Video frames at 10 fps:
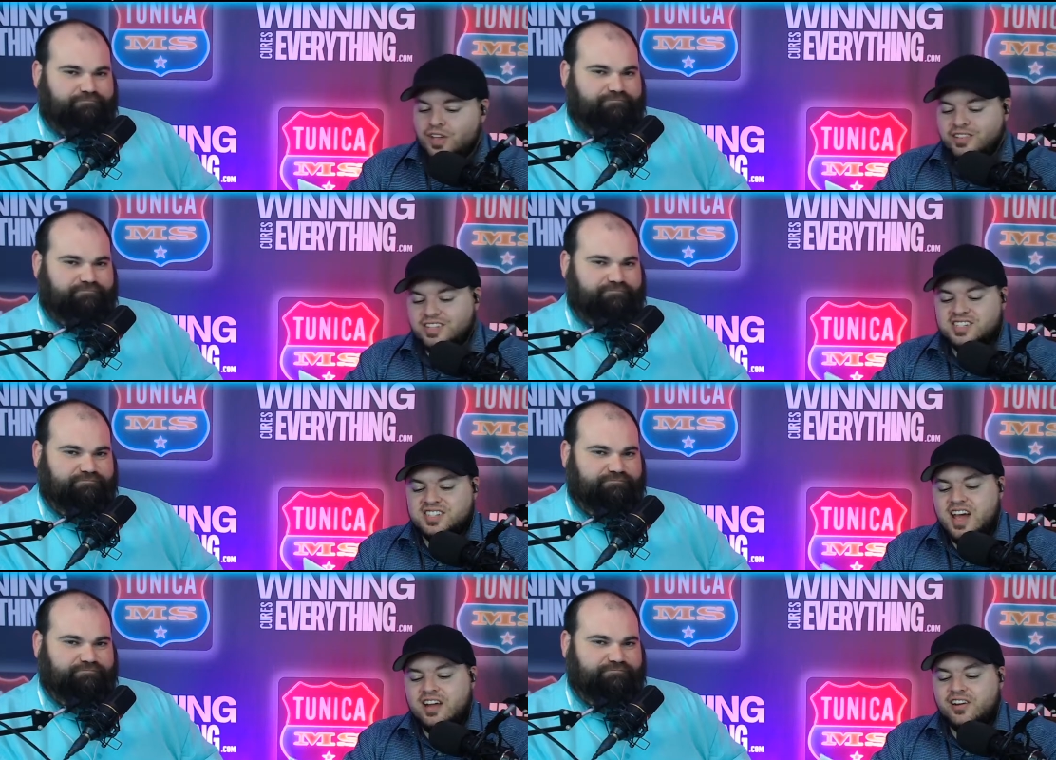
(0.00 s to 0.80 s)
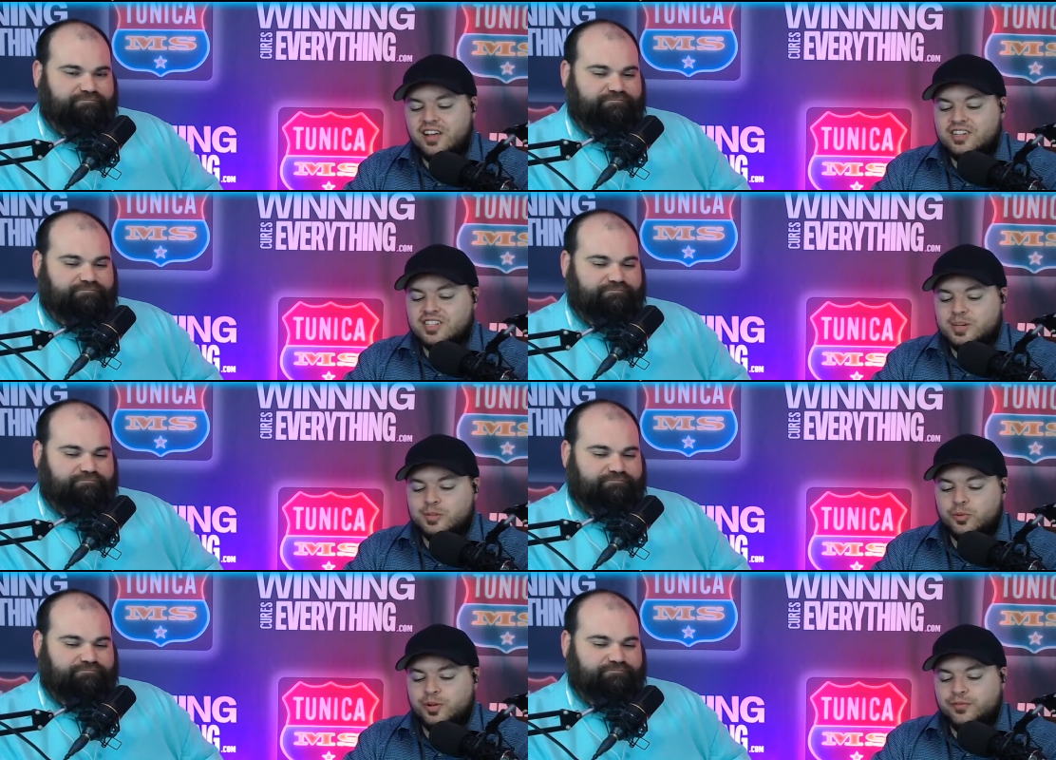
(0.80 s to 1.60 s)
Speaker 1: This is Saturday, December
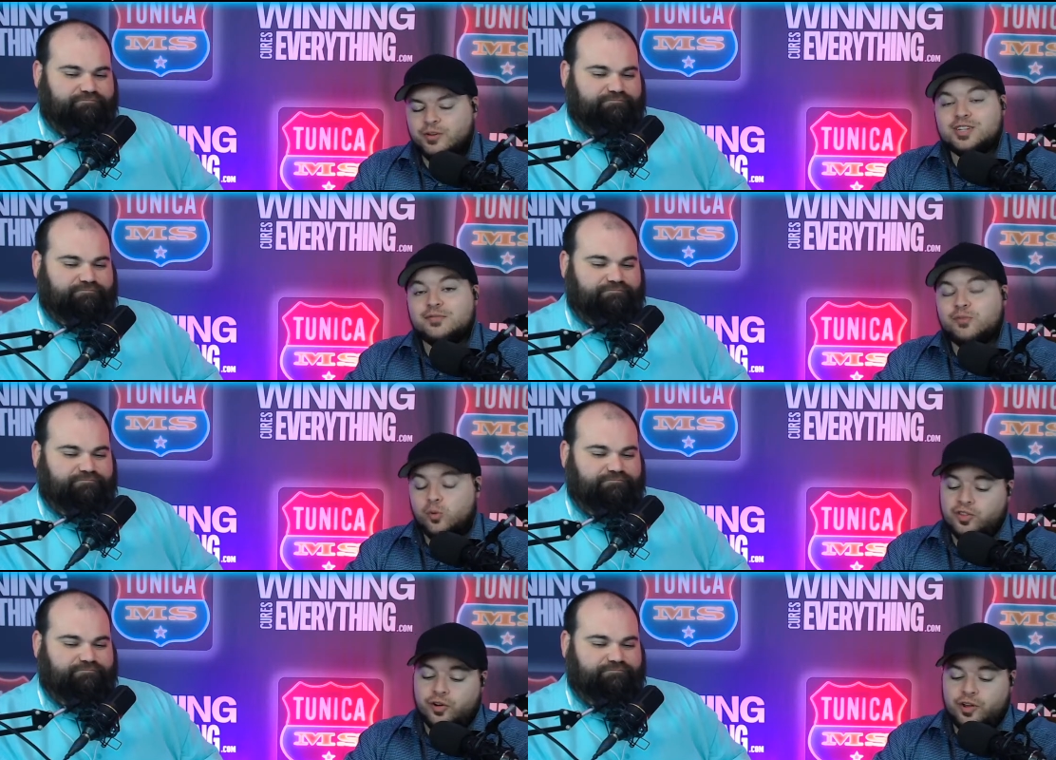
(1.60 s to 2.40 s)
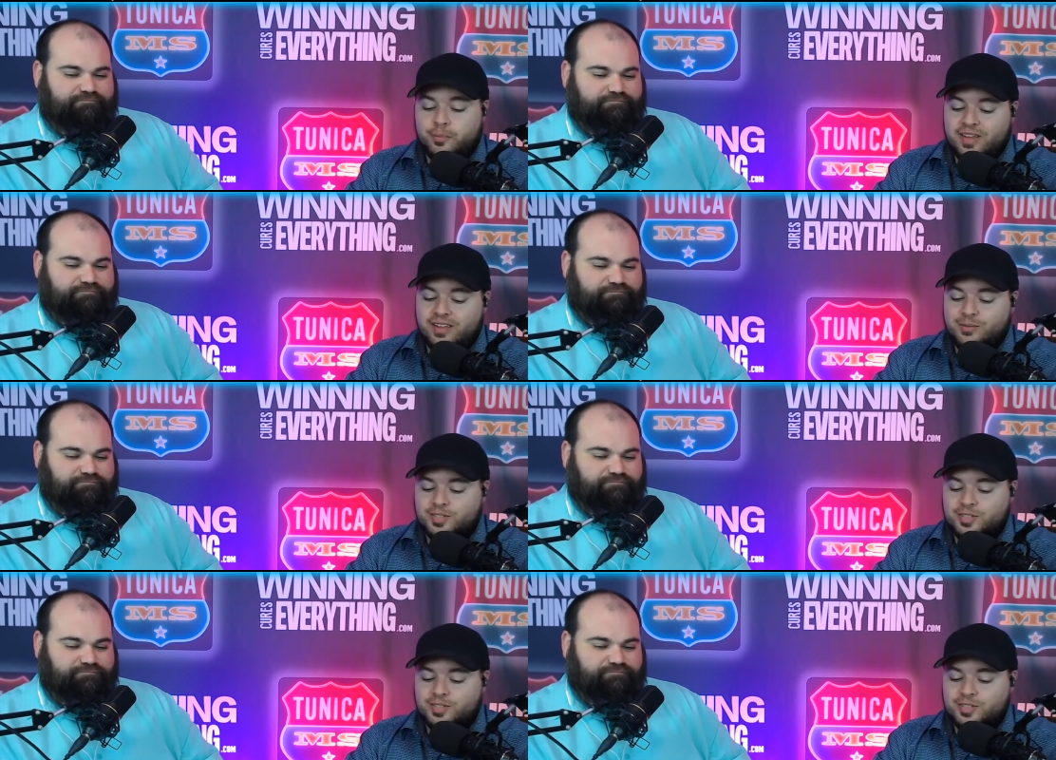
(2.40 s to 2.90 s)
21st at 4:30 p.m.